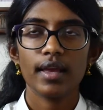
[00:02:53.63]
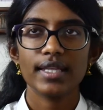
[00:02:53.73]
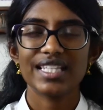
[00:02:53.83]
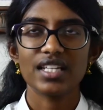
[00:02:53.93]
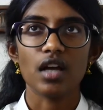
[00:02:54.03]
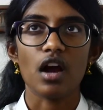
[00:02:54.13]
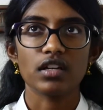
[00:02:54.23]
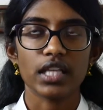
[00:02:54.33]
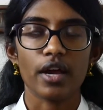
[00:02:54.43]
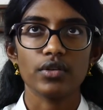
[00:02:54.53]
is in the
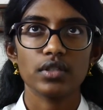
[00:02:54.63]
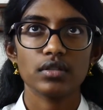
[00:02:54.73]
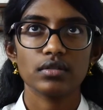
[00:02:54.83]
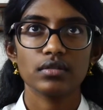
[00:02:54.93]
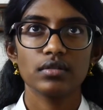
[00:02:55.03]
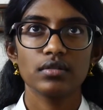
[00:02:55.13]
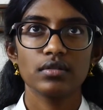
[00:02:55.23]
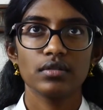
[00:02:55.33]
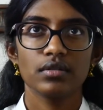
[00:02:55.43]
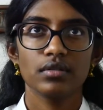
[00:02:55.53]
dog's house. What
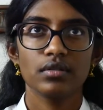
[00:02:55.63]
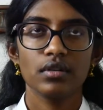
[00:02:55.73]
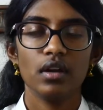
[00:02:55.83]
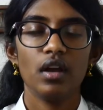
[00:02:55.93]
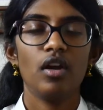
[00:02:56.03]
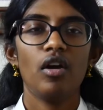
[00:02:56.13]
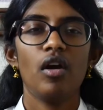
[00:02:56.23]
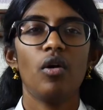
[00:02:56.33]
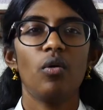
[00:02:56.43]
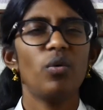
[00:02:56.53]

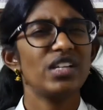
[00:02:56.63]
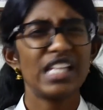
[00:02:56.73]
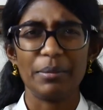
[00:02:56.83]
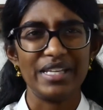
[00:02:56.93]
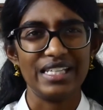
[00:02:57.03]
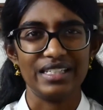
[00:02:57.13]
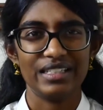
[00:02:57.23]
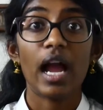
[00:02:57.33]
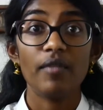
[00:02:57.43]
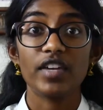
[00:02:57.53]
does that mean?
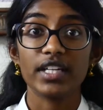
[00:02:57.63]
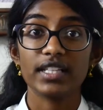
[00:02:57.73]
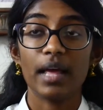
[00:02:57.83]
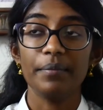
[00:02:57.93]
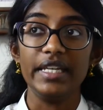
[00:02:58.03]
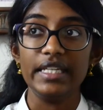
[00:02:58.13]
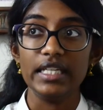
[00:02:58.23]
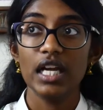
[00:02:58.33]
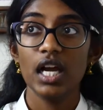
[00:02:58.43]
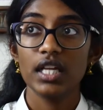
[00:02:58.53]
I'm very glad
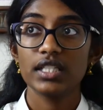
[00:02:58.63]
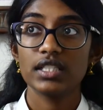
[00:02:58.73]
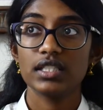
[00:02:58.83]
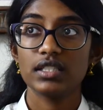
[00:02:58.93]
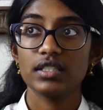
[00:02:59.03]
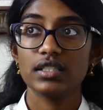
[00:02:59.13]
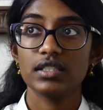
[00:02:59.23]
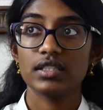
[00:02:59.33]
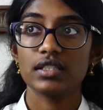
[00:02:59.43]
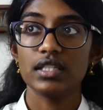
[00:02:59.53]
Mindy
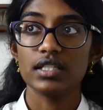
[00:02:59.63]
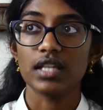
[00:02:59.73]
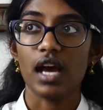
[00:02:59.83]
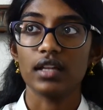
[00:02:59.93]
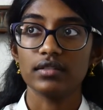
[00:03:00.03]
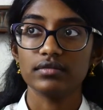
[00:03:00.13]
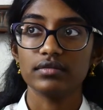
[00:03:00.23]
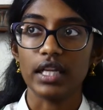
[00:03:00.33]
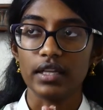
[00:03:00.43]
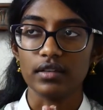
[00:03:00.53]
is not
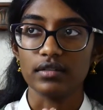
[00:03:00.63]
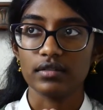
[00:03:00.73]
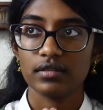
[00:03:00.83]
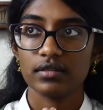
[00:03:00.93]
letting